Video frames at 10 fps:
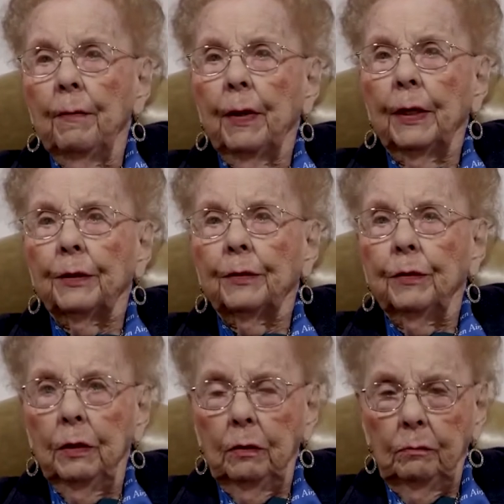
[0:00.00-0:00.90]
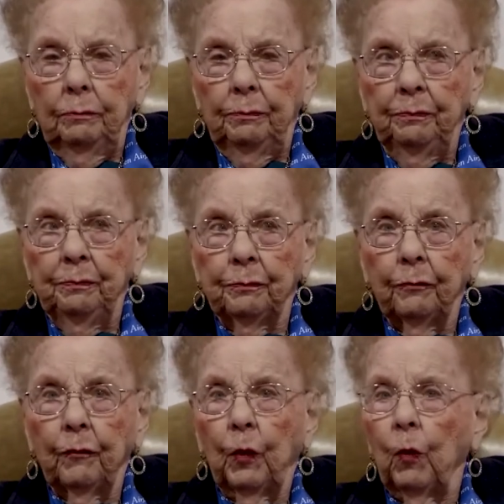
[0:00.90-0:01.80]
But we
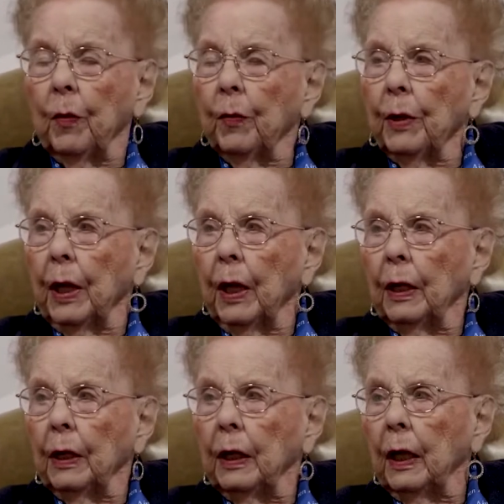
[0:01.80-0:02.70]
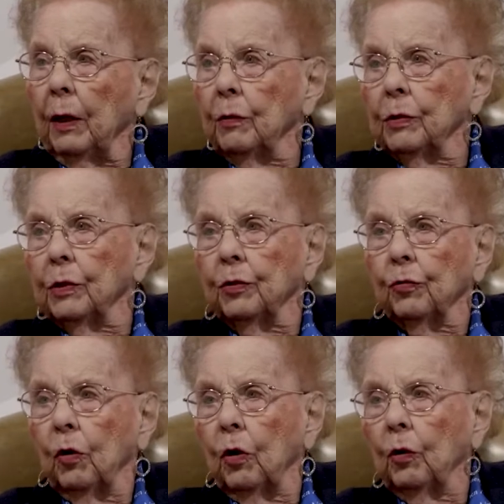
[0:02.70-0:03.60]
went out, and I was
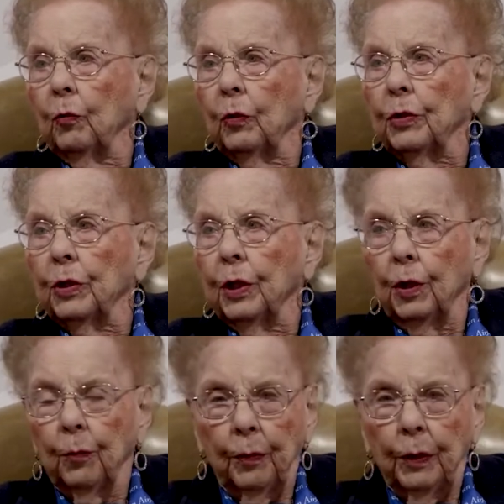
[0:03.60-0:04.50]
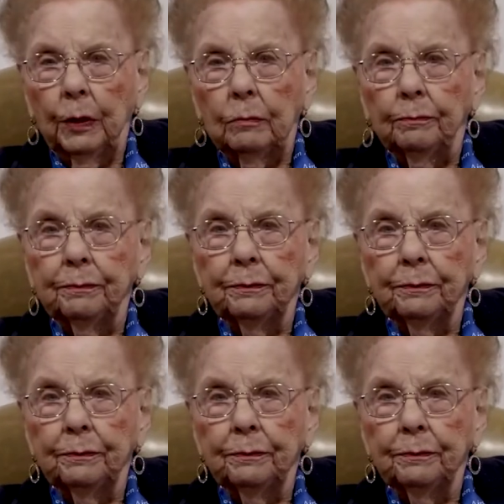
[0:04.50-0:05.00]
enthralled with the airplane.